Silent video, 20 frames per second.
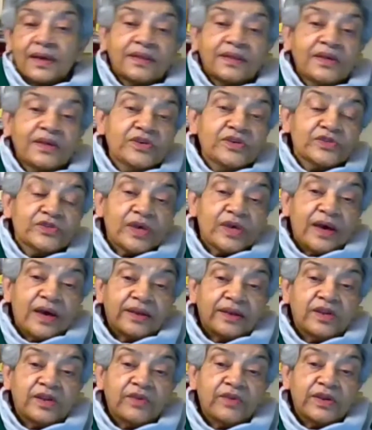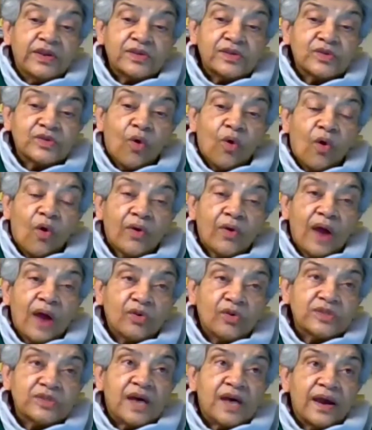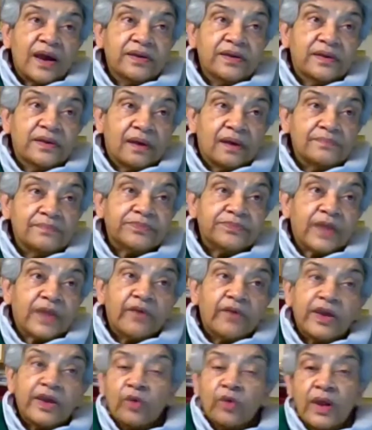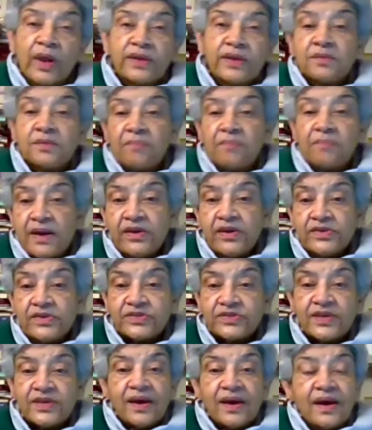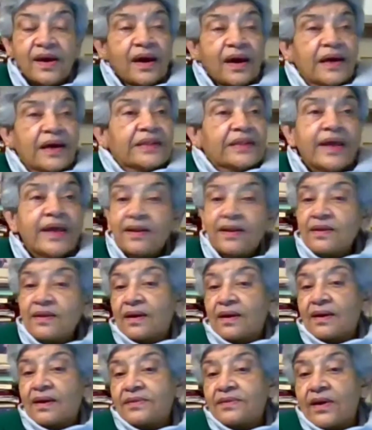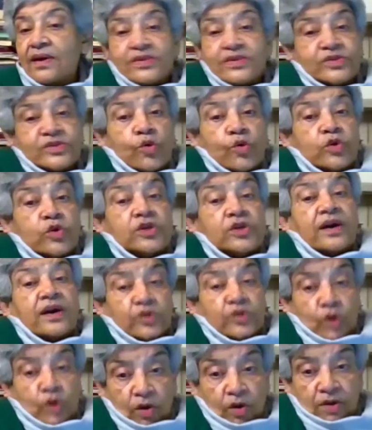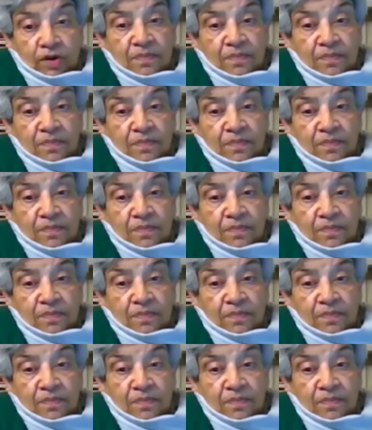these activities go on outside regulated mandis, then there is no check at all.